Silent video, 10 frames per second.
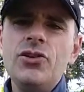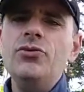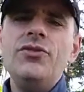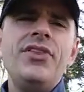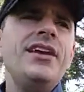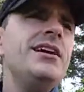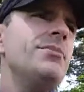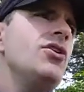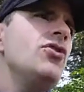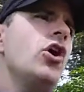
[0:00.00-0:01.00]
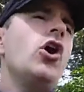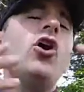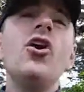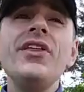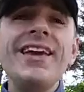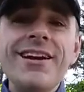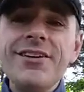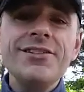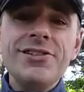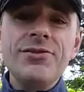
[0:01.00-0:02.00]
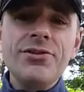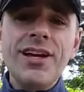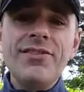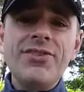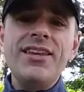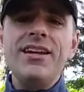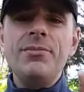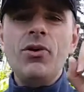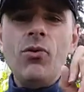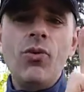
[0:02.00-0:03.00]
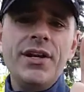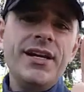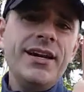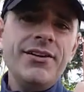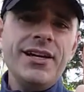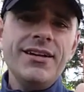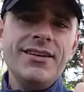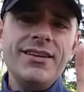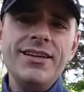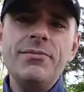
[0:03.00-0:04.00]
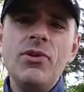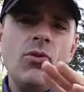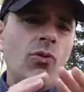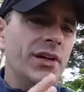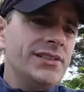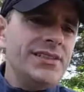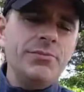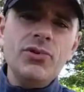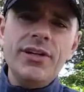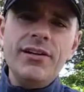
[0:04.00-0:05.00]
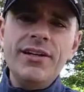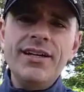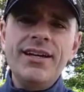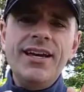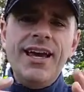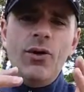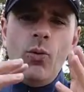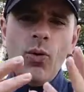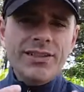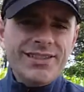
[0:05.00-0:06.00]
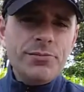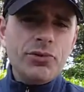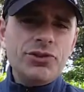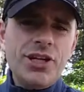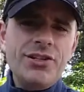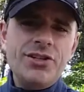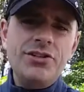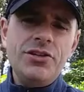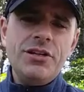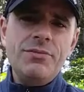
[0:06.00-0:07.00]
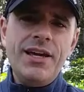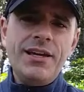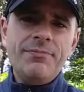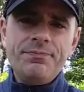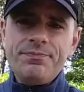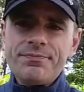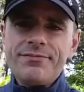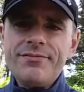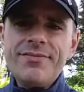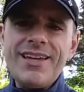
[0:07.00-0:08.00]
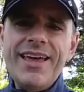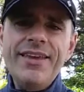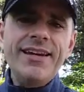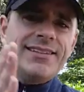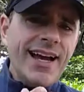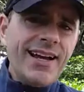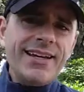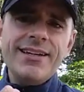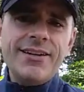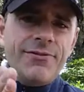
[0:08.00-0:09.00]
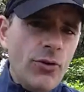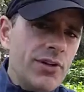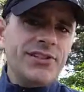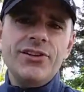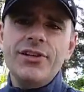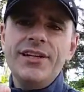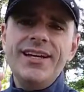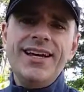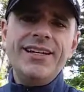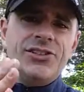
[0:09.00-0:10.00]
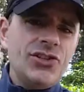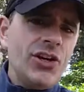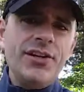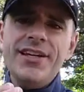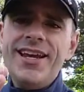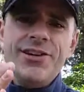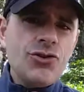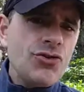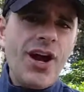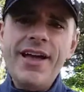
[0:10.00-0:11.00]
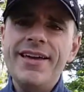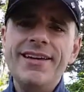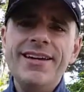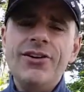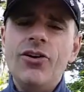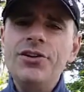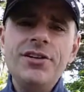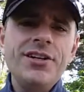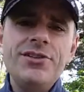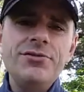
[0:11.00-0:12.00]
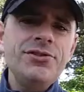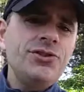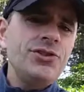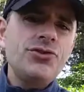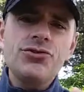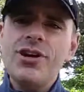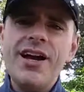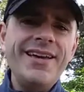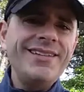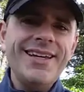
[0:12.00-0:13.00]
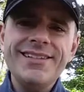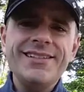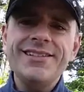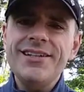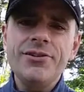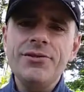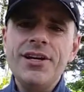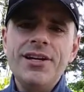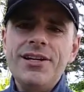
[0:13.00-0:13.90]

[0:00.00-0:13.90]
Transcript: Don't think about all the areas of your life. Think about one area. Think about one simple area and one simple change that you can make and then attack it and focus on it and start it and try it. All you're going to do is just try and test this out.